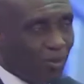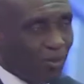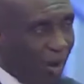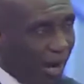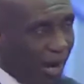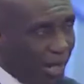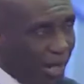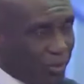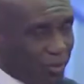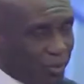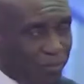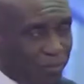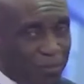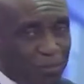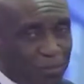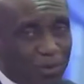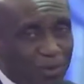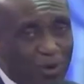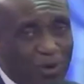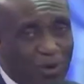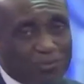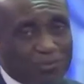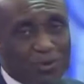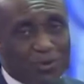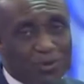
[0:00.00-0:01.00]
Why do people
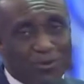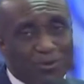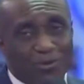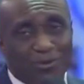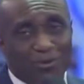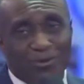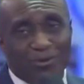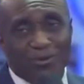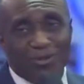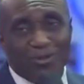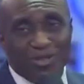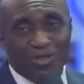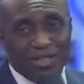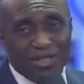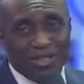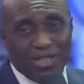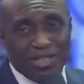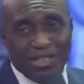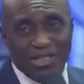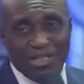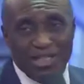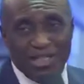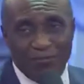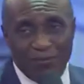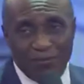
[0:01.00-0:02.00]
come to
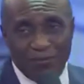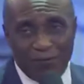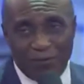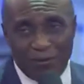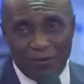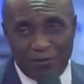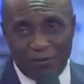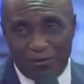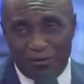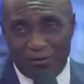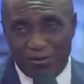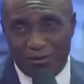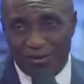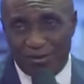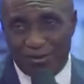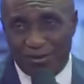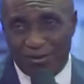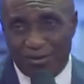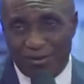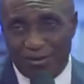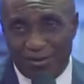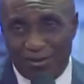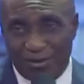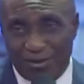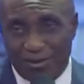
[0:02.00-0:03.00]
Living Faith?
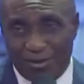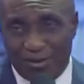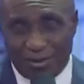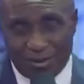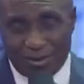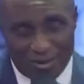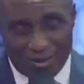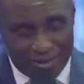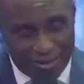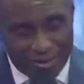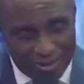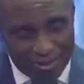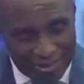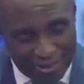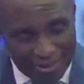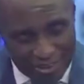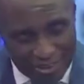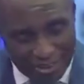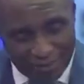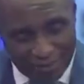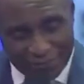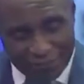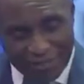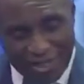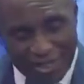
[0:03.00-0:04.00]

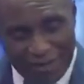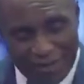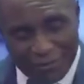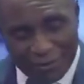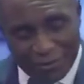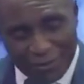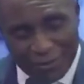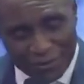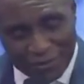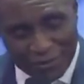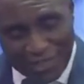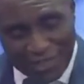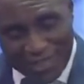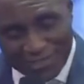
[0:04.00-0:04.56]
If service will